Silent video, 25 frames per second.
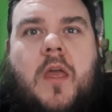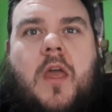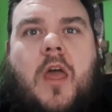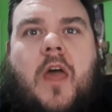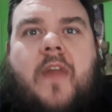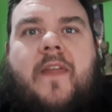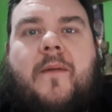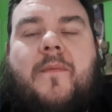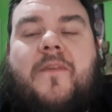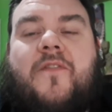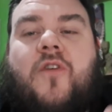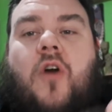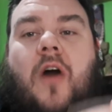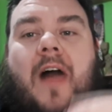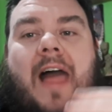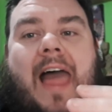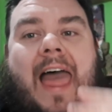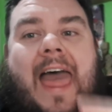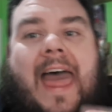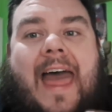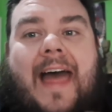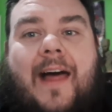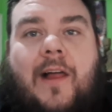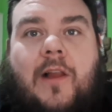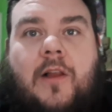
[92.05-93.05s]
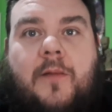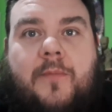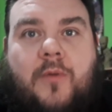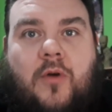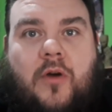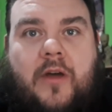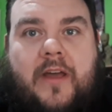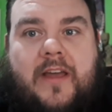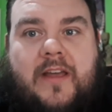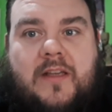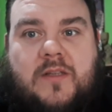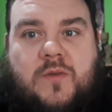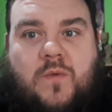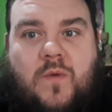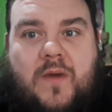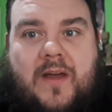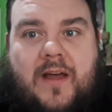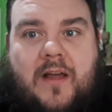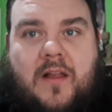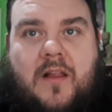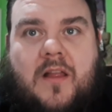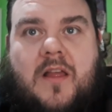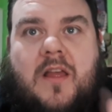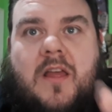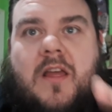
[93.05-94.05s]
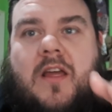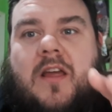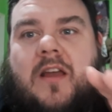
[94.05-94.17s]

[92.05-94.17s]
and then we've got Hellboy as well.